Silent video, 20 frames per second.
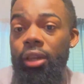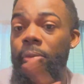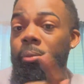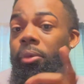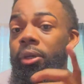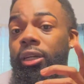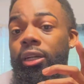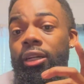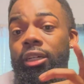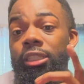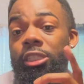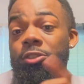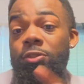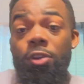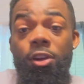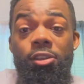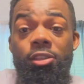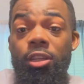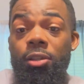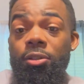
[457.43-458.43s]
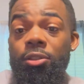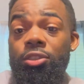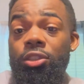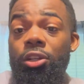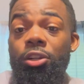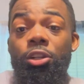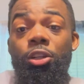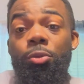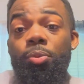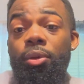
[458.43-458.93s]
Because as far as I'm
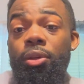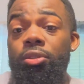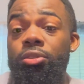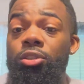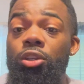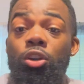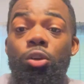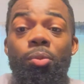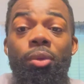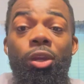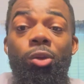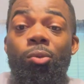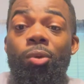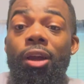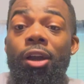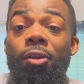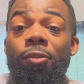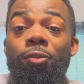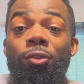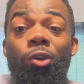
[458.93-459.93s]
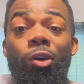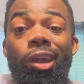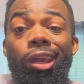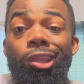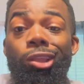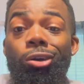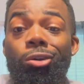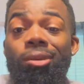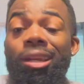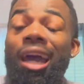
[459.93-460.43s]
concerned, computers are going to be around for a
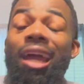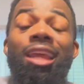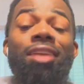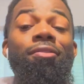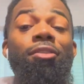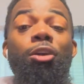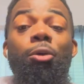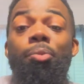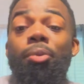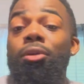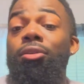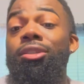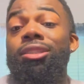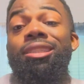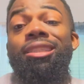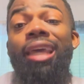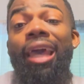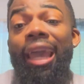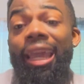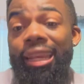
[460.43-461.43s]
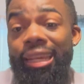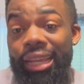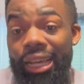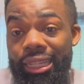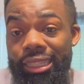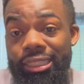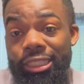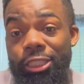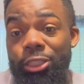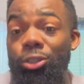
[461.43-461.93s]
long, not even computers,
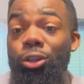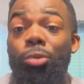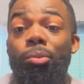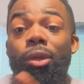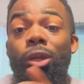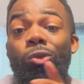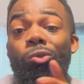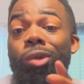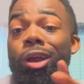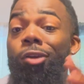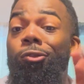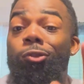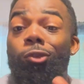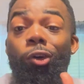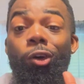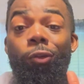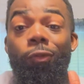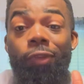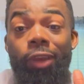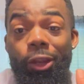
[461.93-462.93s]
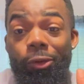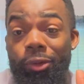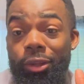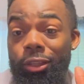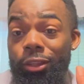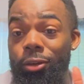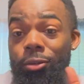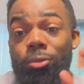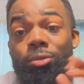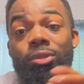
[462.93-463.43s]
technologies are going to be around for a very
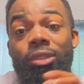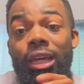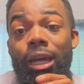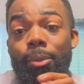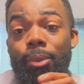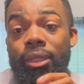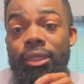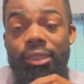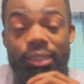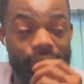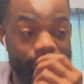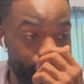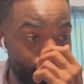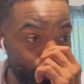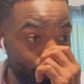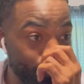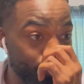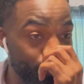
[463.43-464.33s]
long time in a sense.